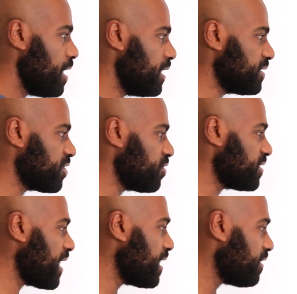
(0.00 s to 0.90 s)
And so
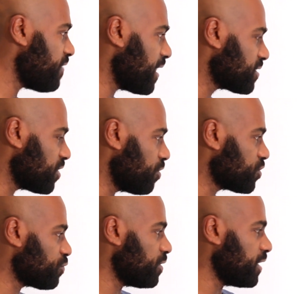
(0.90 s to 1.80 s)
sine of x
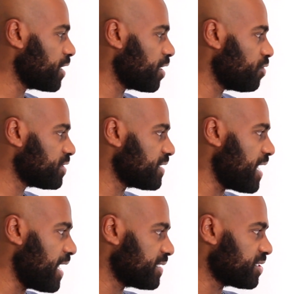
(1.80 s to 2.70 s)
looks really close to
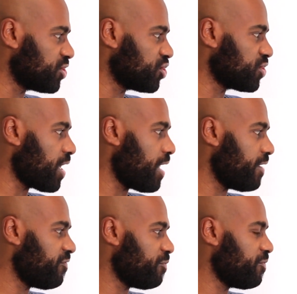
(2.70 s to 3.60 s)
x is just
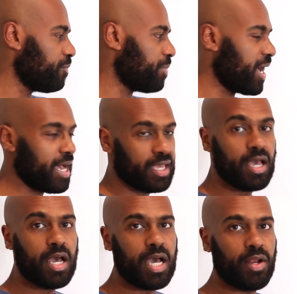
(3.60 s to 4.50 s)
off by
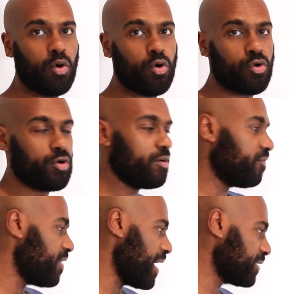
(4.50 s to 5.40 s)
an order
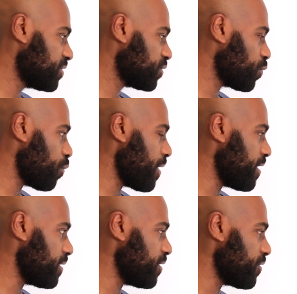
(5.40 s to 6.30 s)
of x
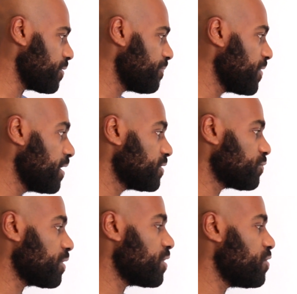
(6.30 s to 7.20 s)
squared here. So
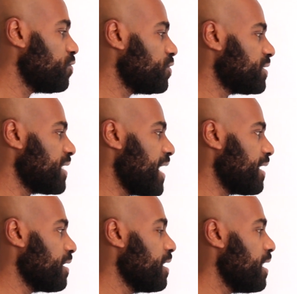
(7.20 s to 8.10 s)
we're going to use
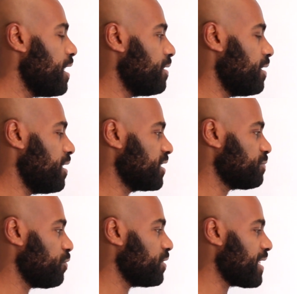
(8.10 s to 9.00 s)
that and then
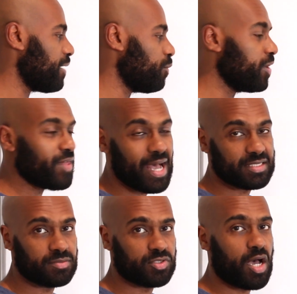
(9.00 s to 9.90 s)
exploit that with
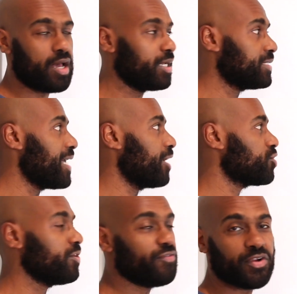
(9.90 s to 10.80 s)
asymptotics to
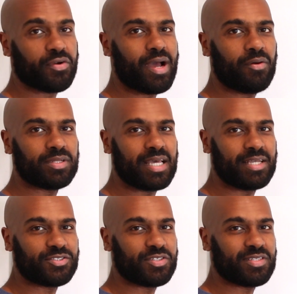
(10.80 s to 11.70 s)
actually figure out what the
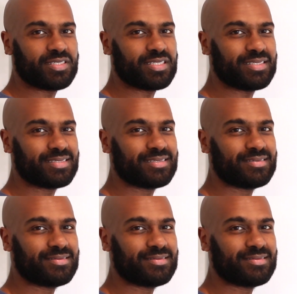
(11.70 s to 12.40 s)
answer to this is.